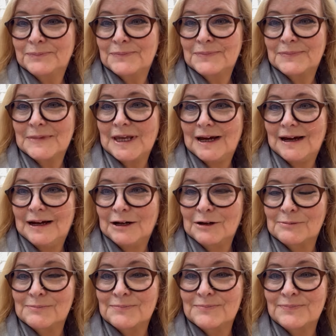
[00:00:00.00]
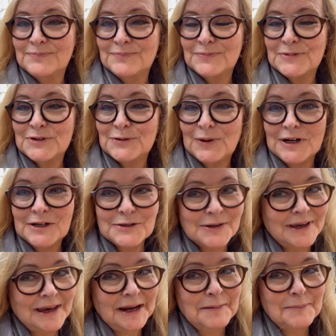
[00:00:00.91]
Yeah, trying
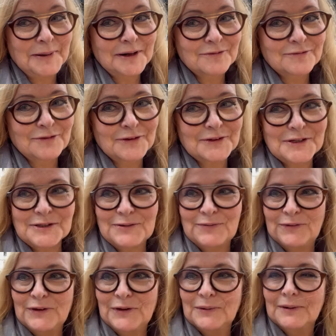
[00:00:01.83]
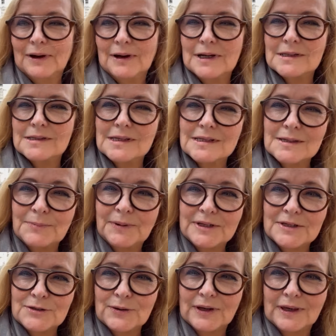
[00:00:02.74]
to get a bit of footage for you guys. It's a
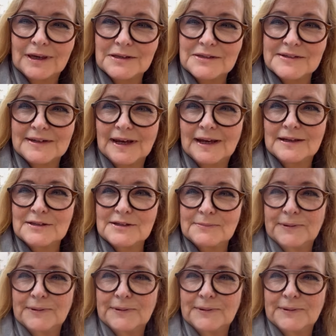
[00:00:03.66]
bit tricky today, to be